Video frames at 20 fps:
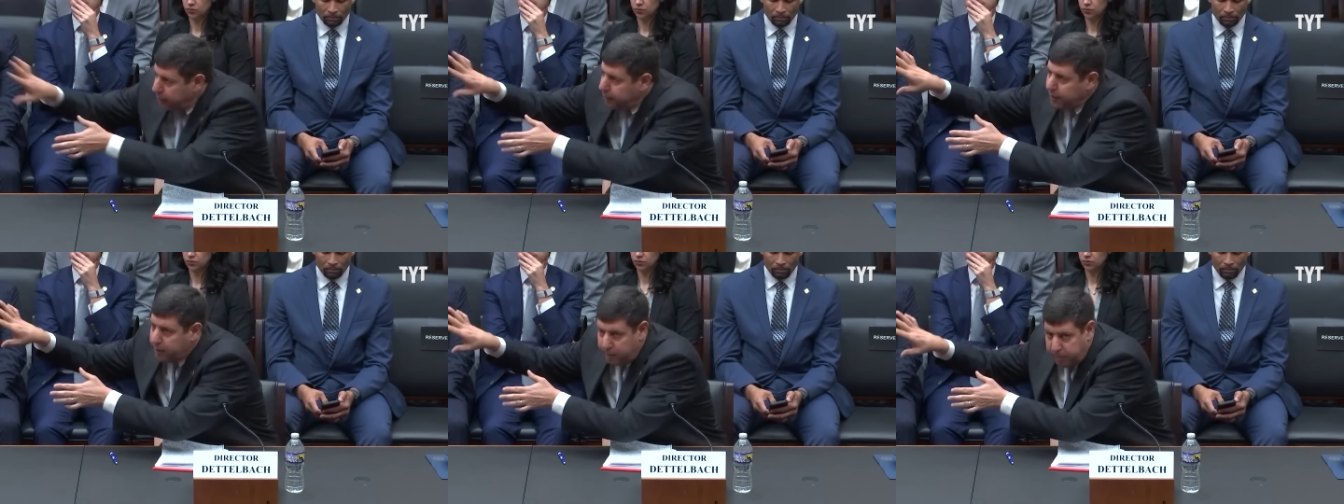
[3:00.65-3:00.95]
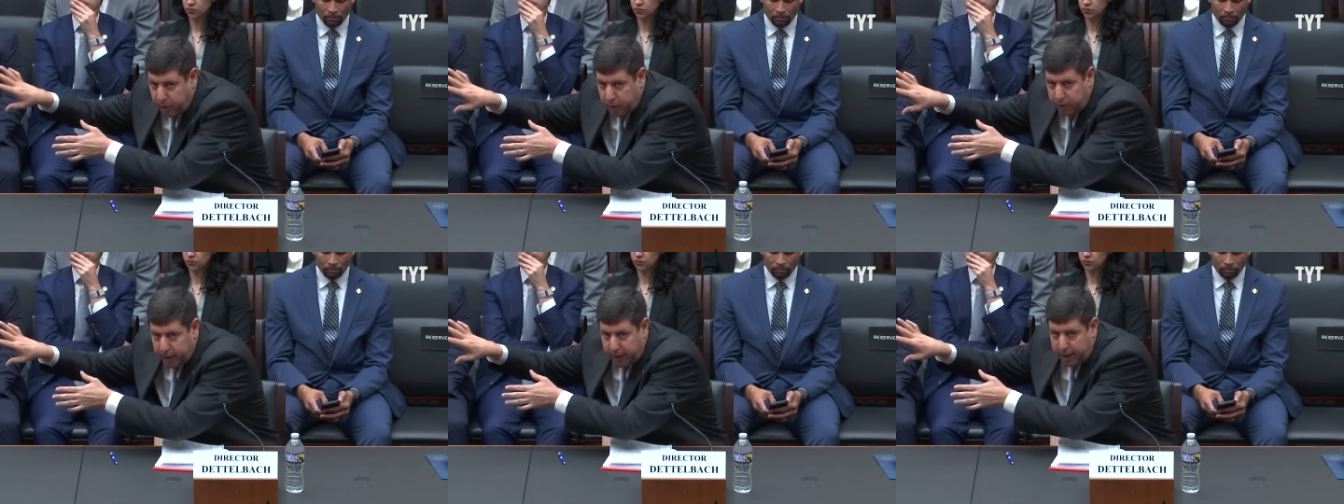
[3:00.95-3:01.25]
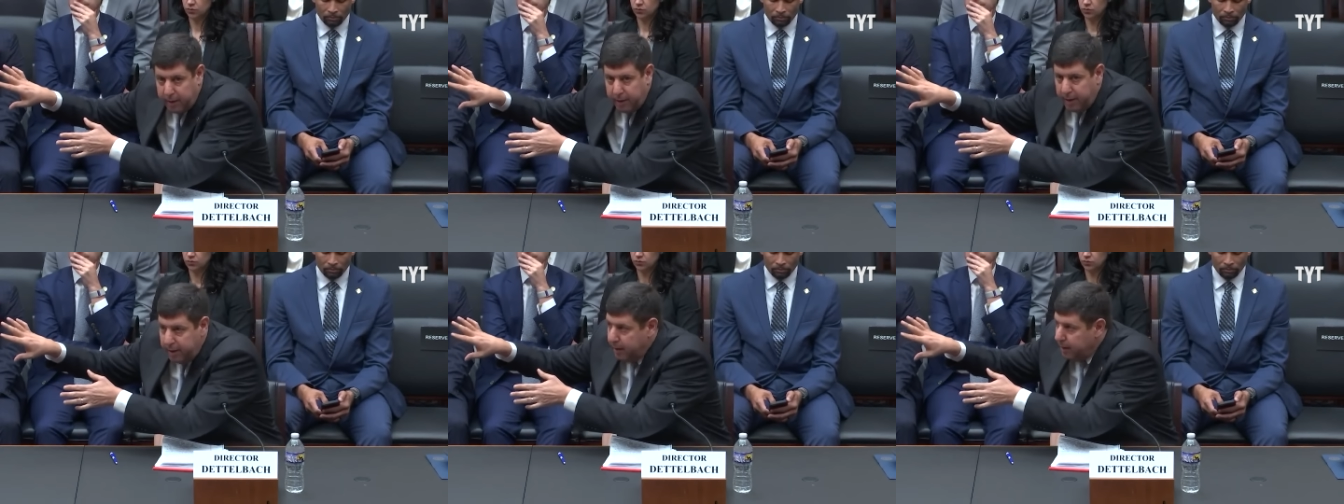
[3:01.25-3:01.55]
out of the
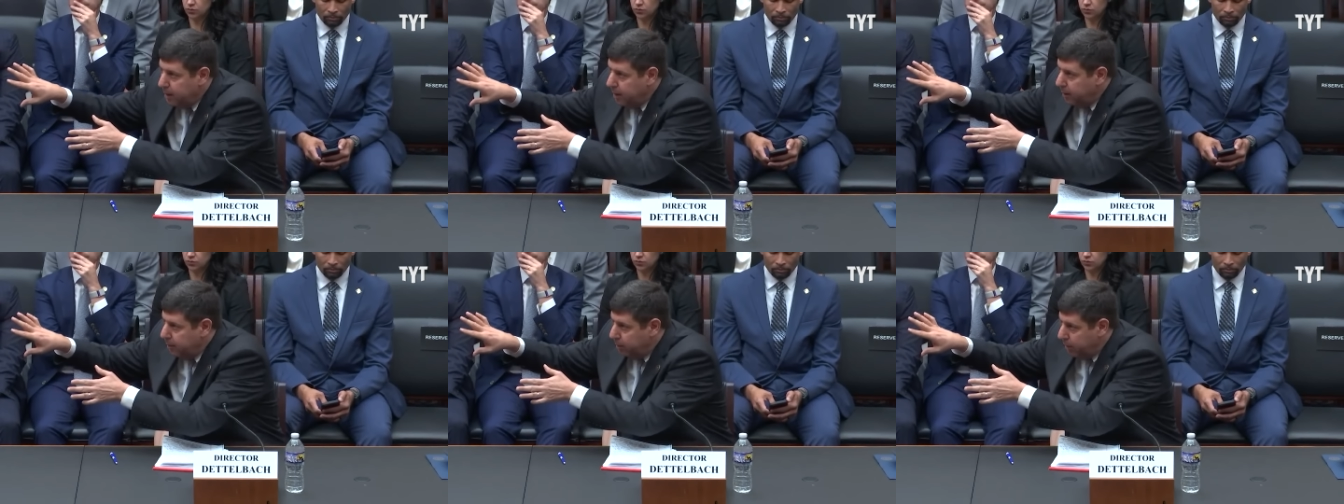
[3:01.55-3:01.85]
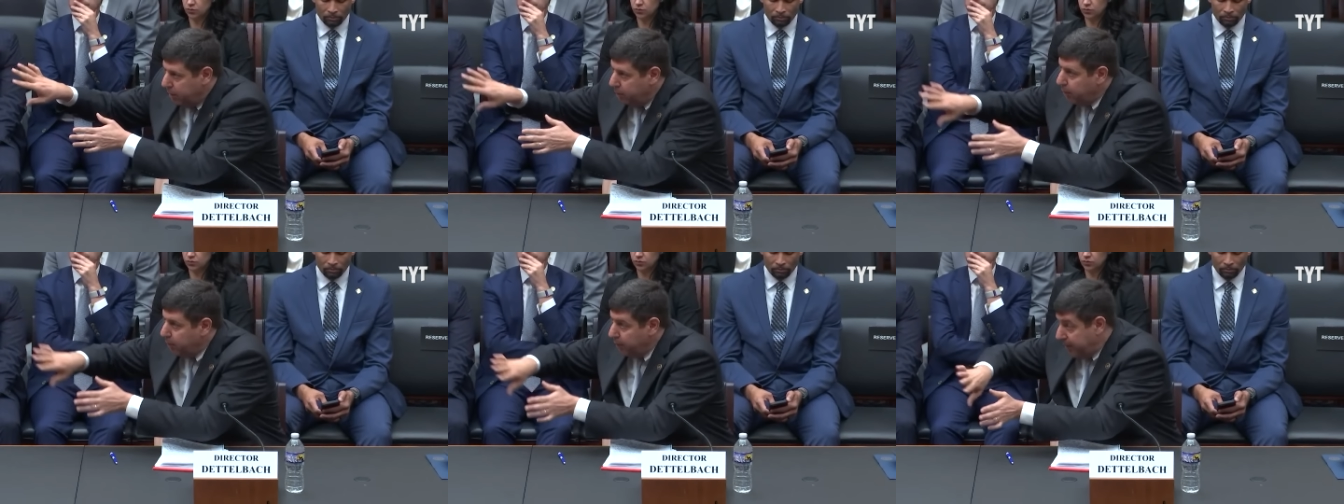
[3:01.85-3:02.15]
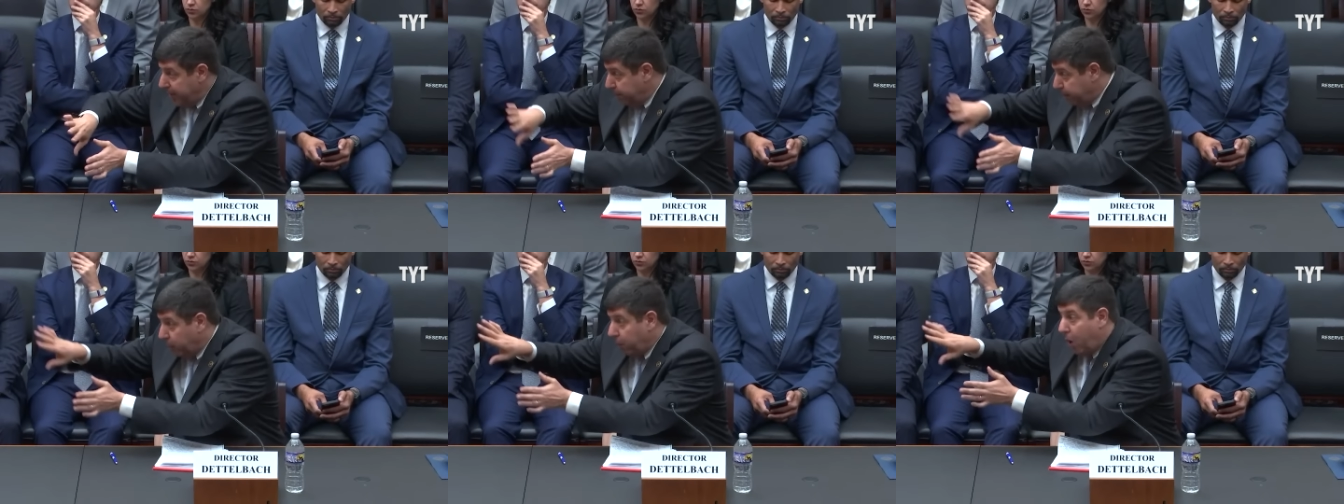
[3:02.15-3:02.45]
community, put them
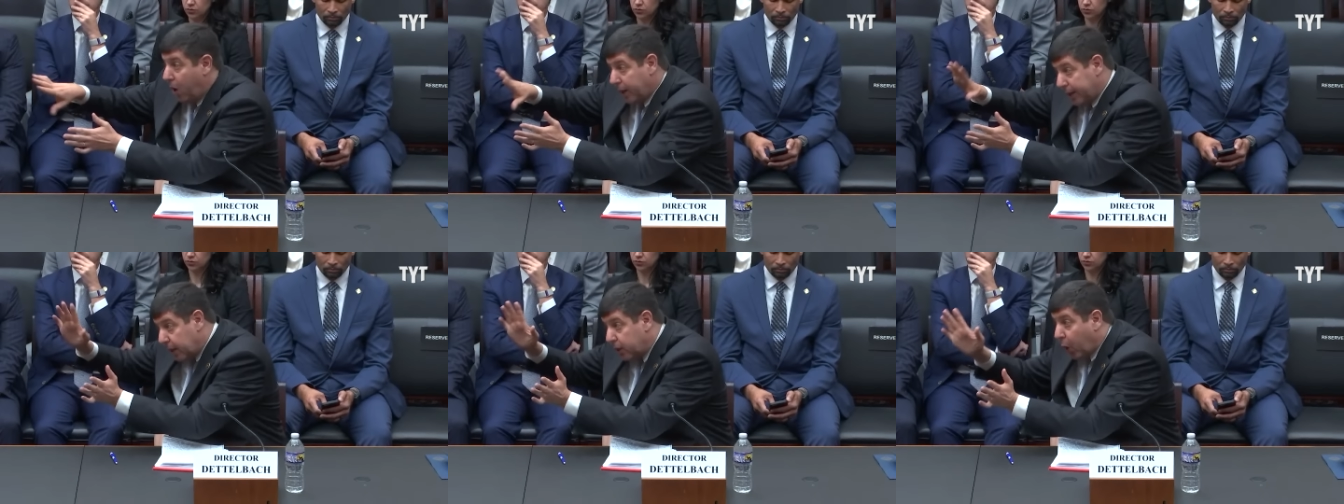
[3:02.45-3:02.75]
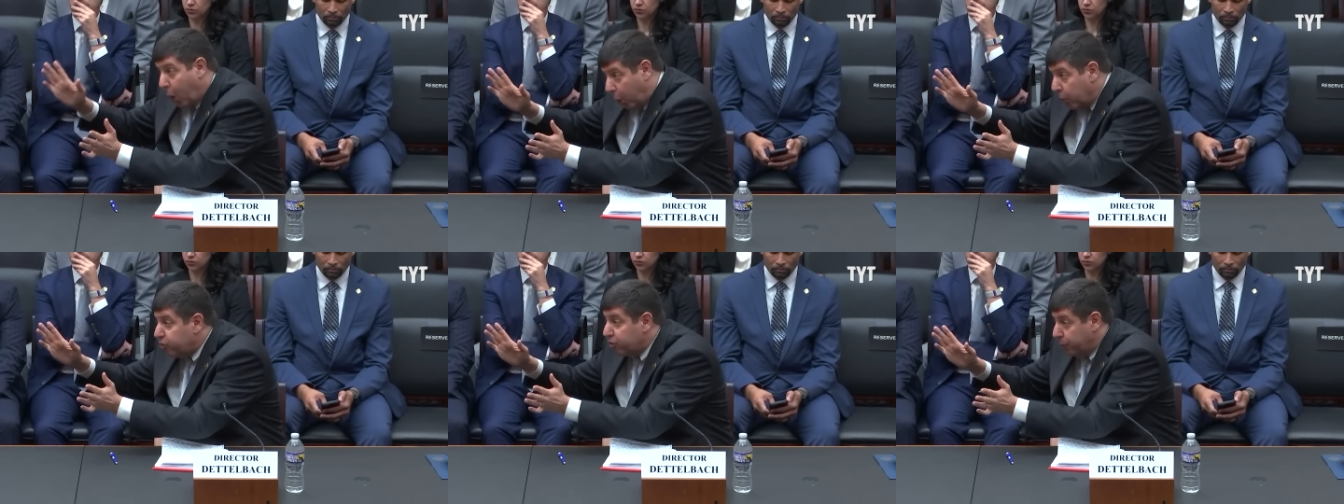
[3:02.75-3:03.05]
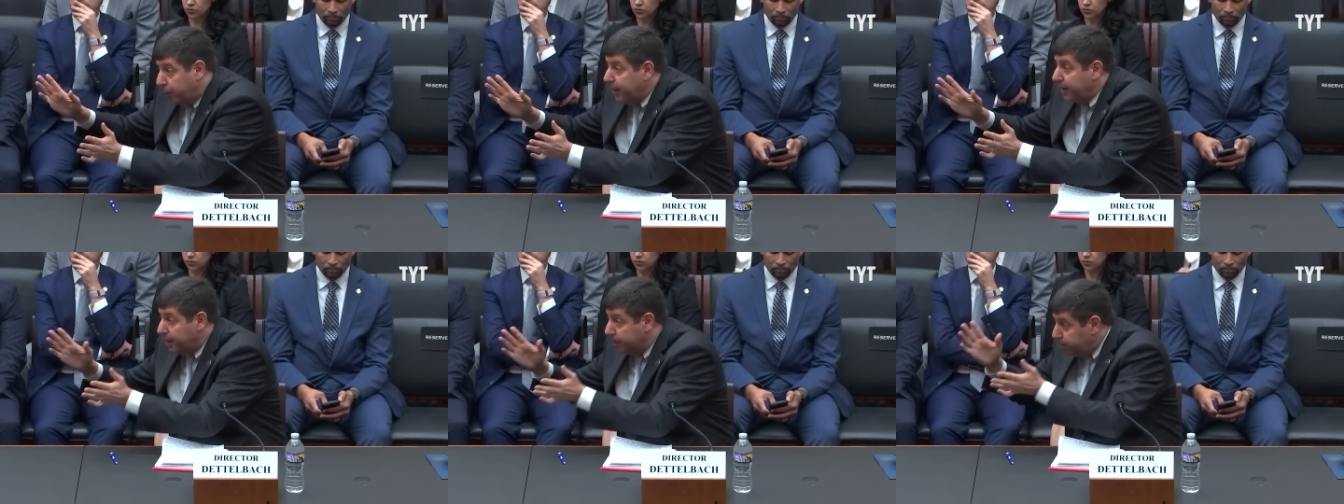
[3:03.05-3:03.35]
where they belong,
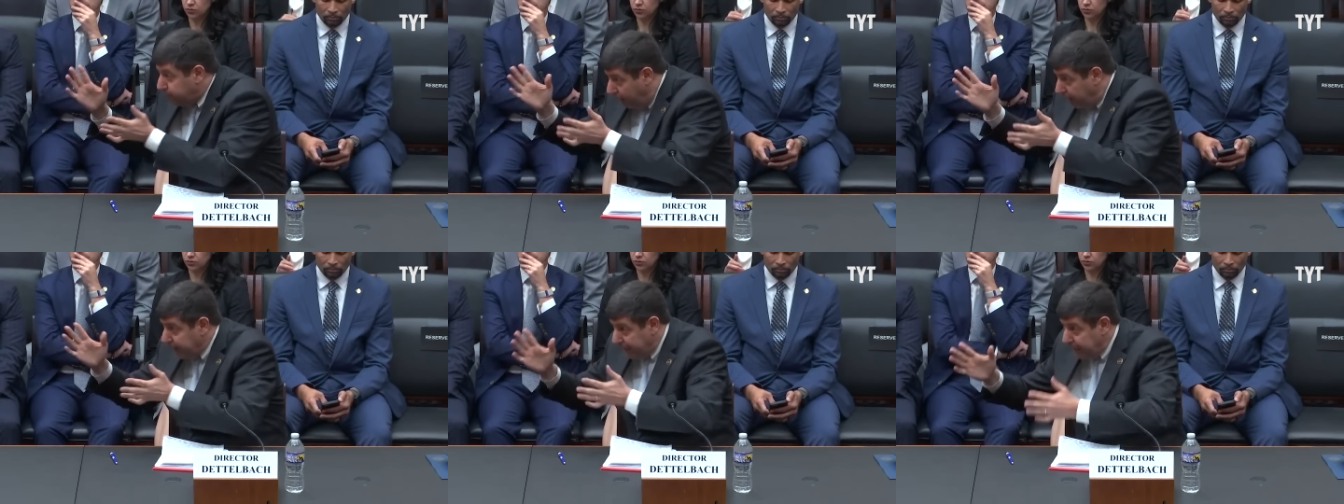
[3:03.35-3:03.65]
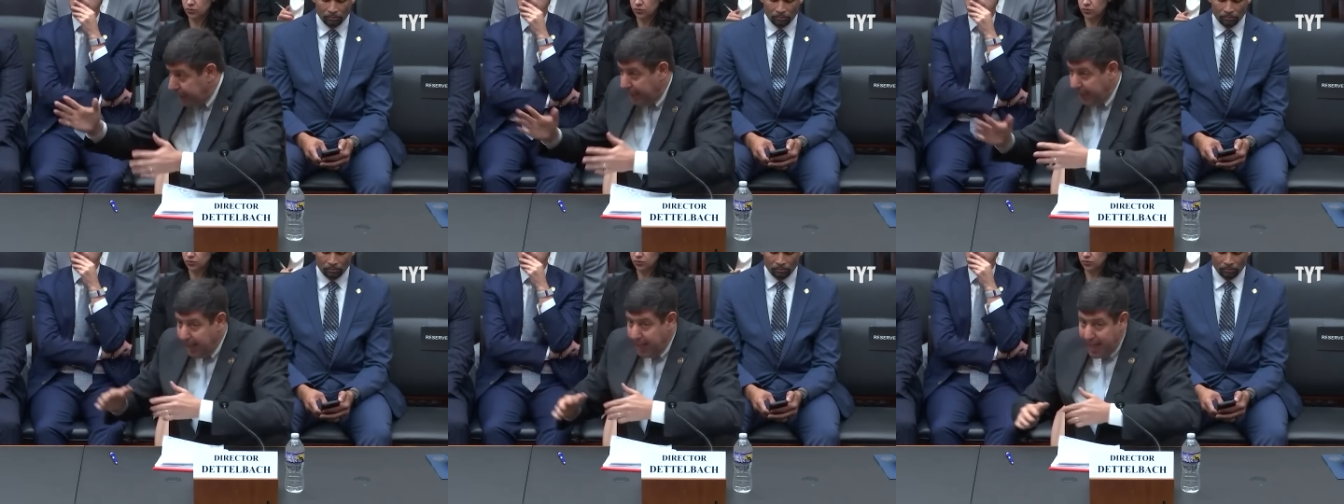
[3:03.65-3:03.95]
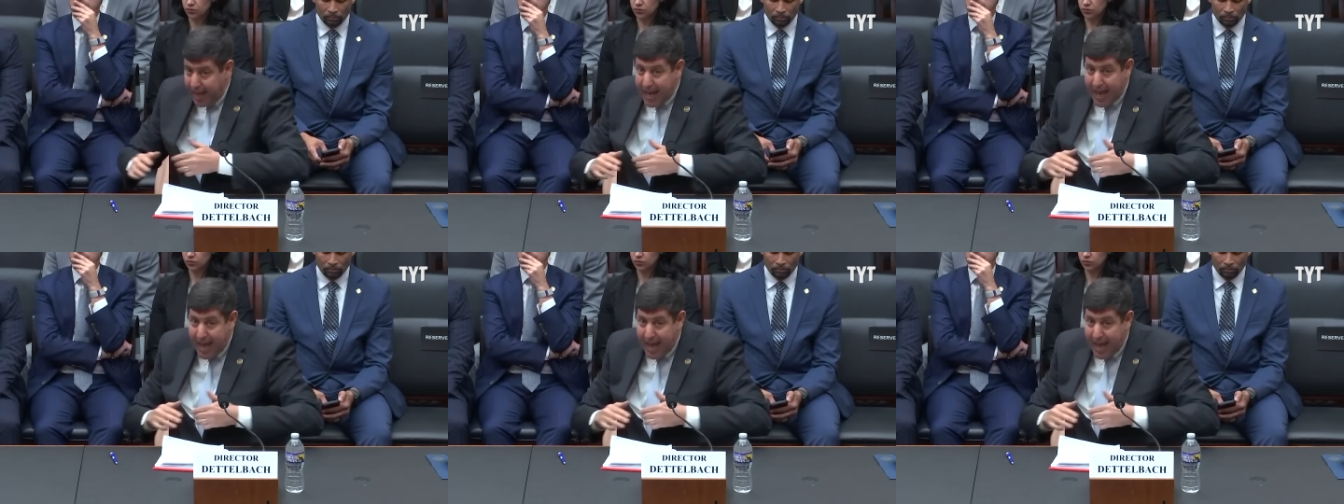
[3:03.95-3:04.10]
incarcerated, bluntly.